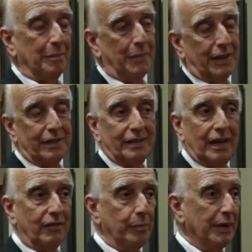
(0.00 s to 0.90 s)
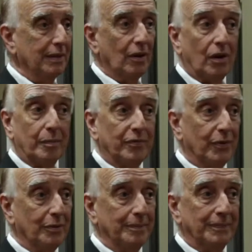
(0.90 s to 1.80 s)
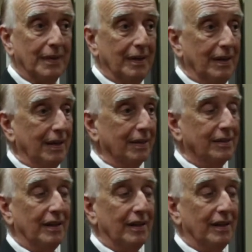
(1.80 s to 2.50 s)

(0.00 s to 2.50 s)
But it's never been harmful. It's